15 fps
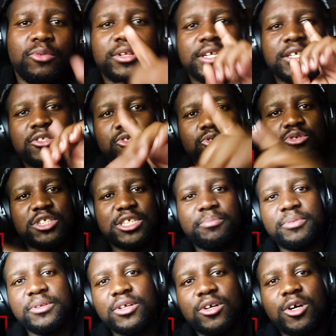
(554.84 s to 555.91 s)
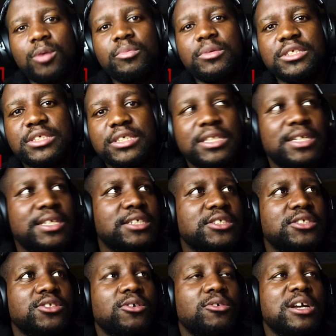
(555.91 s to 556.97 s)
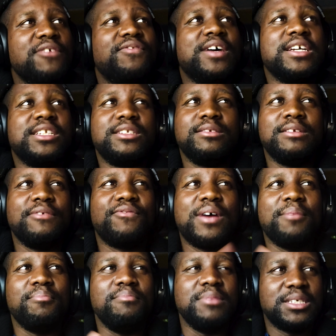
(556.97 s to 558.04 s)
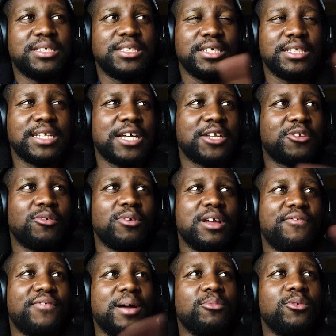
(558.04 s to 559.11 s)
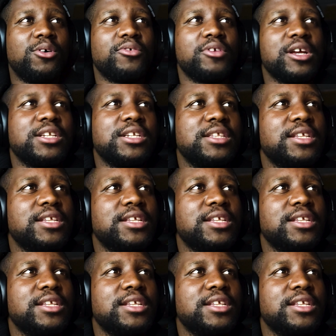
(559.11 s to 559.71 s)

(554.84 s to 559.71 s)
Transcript: Mutle, do jump in the comments and let us know if i if i'm missing that or if i'm correct